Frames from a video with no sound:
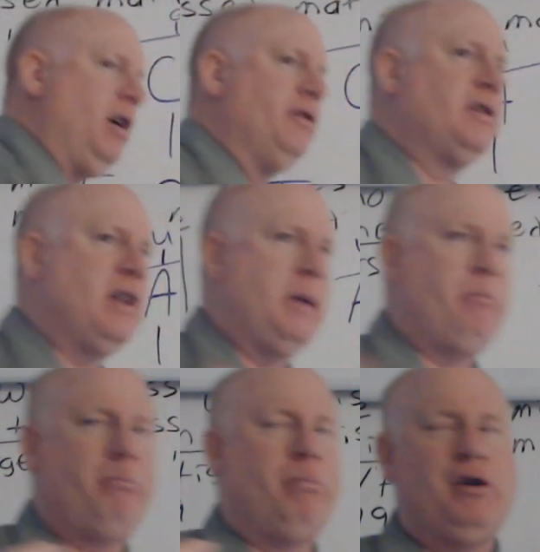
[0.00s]
just like
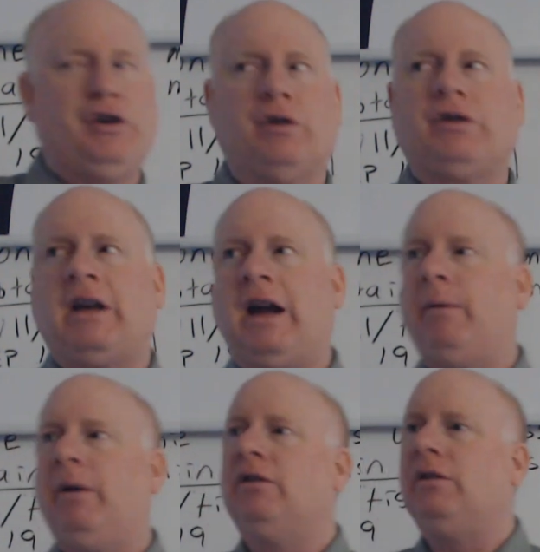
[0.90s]
putting your time
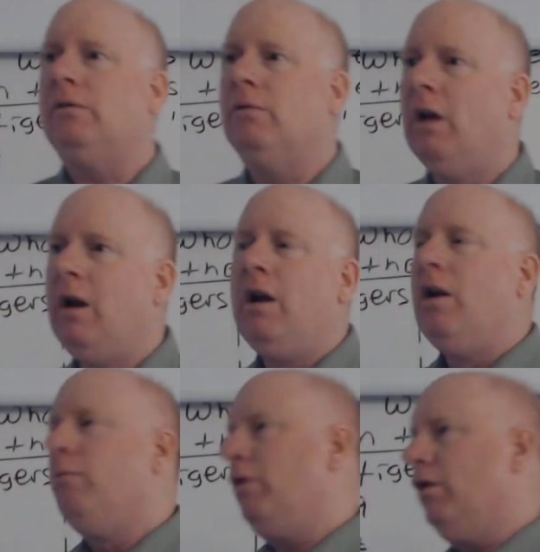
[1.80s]
into
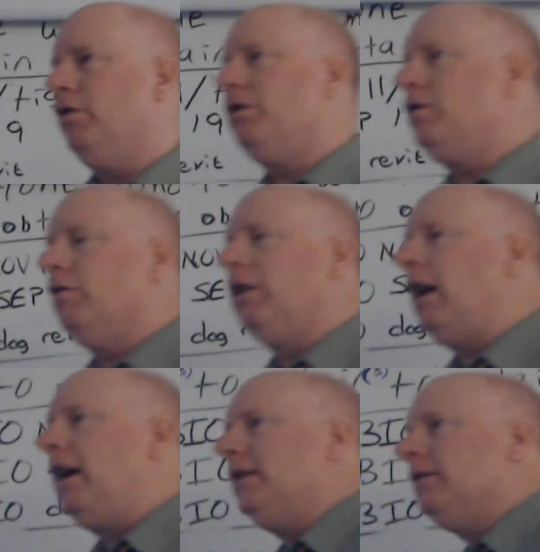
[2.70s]
rehearsing your
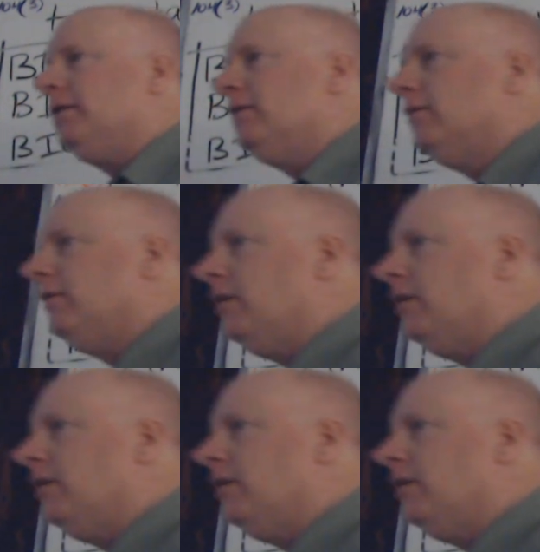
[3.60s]
lines. I